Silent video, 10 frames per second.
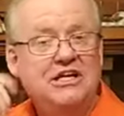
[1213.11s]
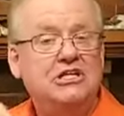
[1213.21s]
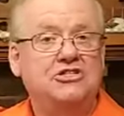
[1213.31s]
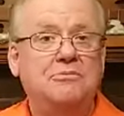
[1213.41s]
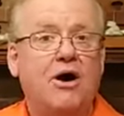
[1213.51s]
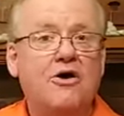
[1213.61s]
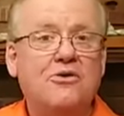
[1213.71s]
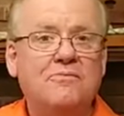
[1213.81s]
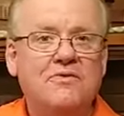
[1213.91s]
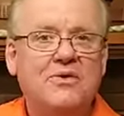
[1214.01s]

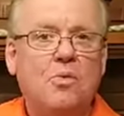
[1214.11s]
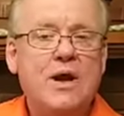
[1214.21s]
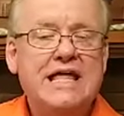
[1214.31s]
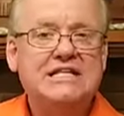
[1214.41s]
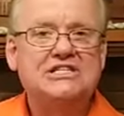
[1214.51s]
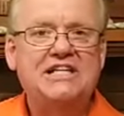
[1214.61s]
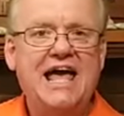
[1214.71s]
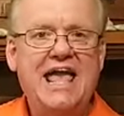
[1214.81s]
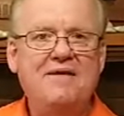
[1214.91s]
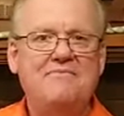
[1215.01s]
Tomorrow,
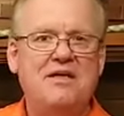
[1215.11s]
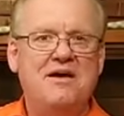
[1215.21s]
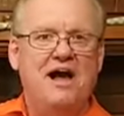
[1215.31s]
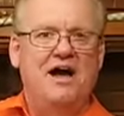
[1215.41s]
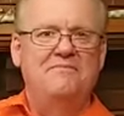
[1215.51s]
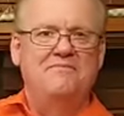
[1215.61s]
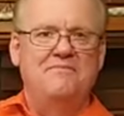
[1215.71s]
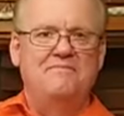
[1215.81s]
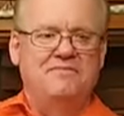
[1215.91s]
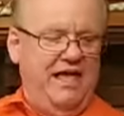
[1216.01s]
Wednesday,
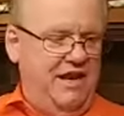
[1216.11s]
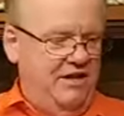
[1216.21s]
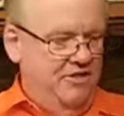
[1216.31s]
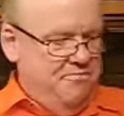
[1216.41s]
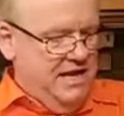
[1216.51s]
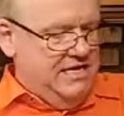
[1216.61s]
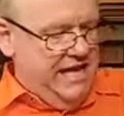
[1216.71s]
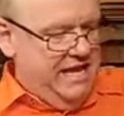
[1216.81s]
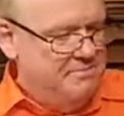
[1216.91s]
in another midday